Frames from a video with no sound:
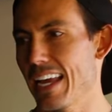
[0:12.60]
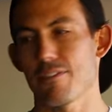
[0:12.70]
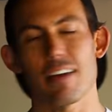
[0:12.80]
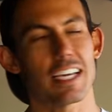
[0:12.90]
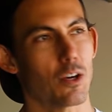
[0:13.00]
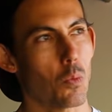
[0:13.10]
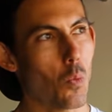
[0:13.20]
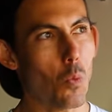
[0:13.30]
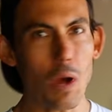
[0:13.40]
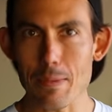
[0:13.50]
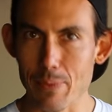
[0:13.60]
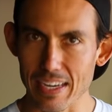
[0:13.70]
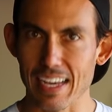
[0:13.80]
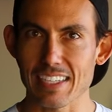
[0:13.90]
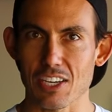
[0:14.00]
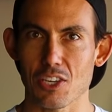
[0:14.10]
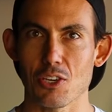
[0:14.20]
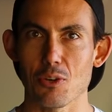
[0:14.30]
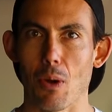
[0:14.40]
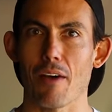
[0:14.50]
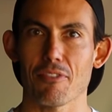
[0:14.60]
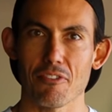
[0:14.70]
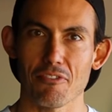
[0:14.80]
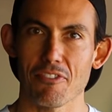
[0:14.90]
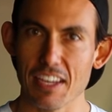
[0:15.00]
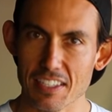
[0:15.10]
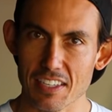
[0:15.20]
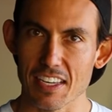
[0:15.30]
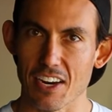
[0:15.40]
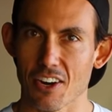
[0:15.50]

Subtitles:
And if I could wipe it as a queue off the face of the